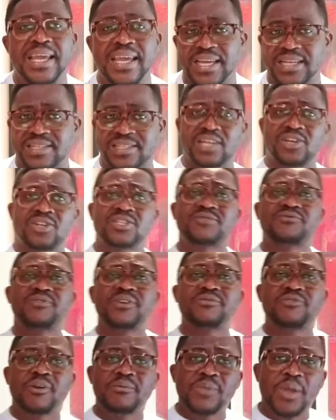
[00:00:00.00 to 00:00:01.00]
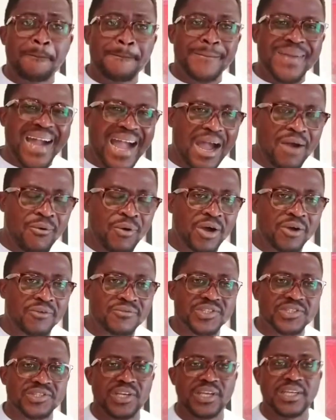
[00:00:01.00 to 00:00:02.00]
He set us free from the power of
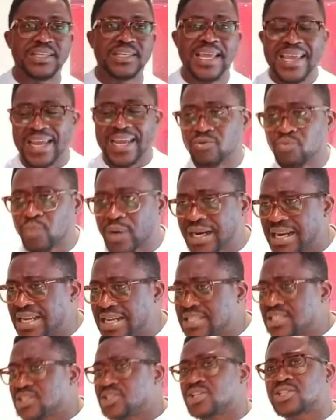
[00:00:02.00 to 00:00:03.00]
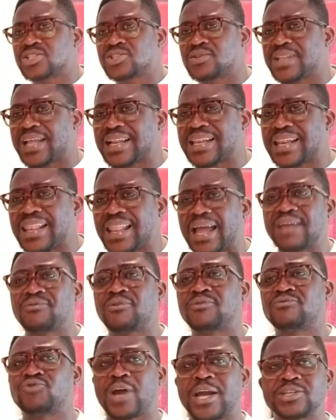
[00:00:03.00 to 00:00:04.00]
sin in releasing us to that life
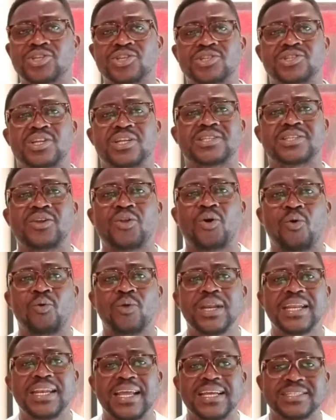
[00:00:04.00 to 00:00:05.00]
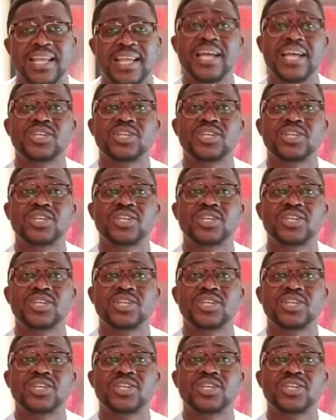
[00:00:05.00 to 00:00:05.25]
of righteousness and holiness